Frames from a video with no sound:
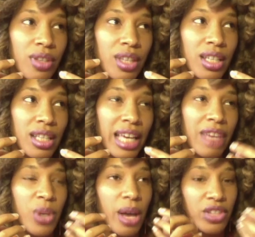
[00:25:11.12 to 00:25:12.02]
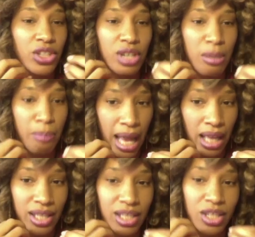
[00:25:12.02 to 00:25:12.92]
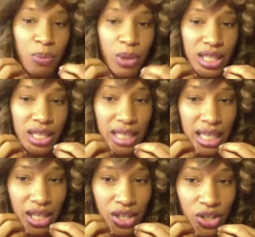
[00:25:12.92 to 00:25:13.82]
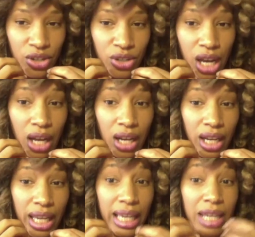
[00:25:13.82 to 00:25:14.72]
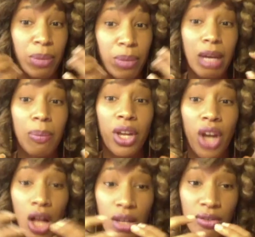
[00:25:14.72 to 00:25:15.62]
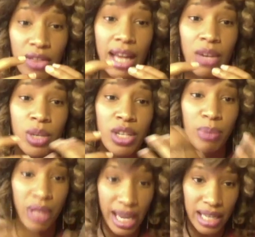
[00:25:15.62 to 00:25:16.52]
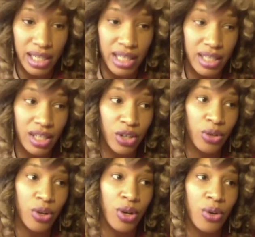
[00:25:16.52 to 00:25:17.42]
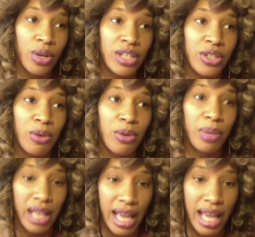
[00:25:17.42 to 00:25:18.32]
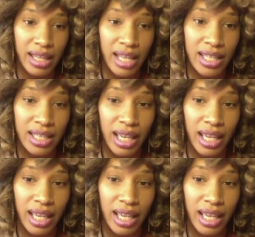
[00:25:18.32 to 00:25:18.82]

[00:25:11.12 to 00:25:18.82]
like if you have a certain imbalance and you put the seed under your tongue, it can pick up on all of that. And when you plant it, it's going to grow into a plant that's like